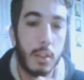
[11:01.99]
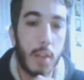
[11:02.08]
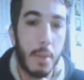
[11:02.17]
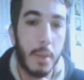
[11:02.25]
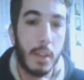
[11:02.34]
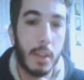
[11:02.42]

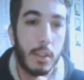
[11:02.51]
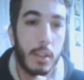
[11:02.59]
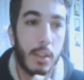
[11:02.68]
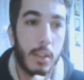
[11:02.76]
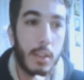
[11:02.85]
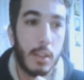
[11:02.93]
I mean,
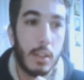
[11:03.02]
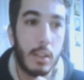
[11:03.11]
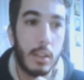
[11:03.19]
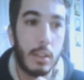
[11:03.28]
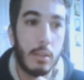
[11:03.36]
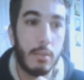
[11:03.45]

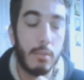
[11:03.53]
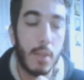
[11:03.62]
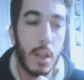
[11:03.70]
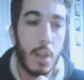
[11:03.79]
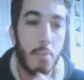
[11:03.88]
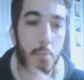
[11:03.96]
they
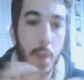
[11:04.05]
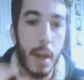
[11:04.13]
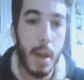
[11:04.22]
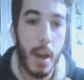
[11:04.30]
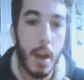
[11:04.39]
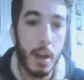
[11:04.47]

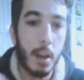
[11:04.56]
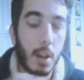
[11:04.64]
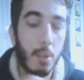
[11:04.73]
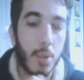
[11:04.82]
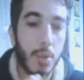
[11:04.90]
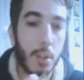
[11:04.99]
Manar, he
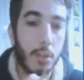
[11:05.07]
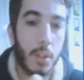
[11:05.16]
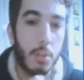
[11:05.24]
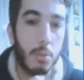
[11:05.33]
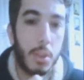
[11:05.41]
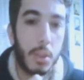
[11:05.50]
was not
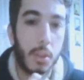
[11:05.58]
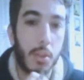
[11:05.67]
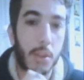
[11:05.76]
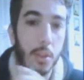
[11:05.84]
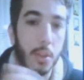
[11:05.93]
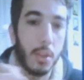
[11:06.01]

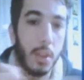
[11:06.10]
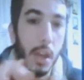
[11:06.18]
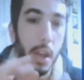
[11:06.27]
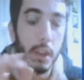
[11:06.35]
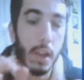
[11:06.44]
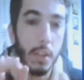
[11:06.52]
fingerprinted. So they
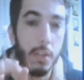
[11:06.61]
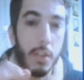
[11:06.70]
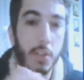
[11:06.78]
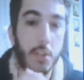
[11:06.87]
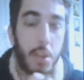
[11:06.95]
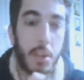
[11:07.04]
had like
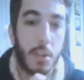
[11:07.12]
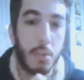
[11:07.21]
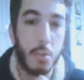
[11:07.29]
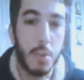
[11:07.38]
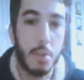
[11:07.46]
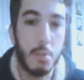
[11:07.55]
50%
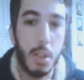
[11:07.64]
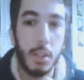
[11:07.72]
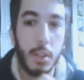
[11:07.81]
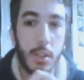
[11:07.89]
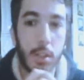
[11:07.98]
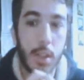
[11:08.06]
of
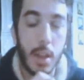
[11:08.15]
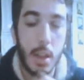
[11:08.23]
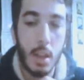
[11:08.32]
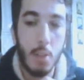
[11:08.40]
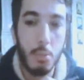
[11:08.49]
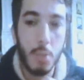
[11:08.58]
possibility.
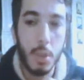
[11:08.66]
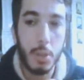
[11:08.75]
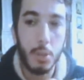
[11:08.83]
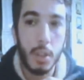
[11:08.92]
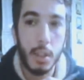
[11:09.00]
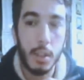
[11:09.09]
But
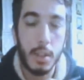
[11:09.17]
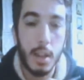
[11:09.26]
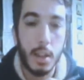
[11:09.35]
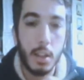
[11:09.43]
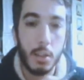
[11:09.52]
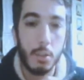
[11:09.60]
Sweden
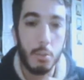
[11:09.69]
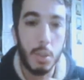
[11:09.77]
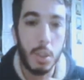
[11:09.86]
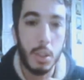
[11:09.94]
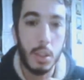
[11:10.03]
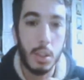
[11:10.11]
decided to
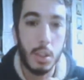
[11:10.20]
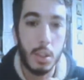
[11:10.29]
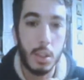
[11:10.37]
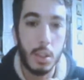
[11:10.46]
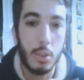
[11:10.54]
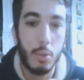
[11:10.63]

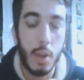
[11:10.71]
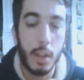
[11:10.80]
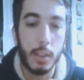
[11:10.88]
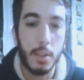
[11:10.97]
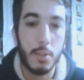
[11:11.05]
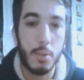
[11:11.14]
be
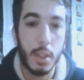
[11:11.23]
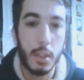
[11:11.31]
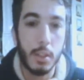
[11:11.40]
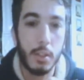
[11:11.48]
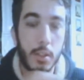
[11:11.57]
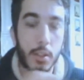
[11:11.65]
quite
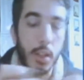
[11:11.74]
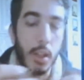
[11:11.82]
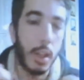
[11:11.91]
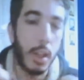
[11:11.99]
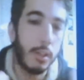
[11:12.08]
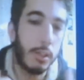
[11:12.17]
strict
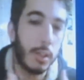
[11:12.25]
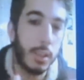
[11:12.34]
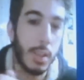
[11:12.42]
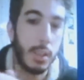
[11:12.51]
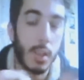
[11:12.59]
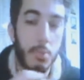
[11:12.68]
and
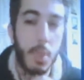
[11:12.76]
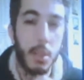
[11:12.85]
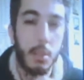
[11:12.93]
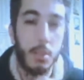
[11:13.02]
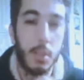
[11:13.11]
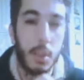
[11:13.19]
send them back
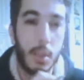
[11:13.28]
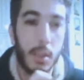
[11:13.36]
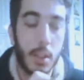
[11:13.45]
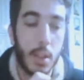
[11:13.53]
to Italy.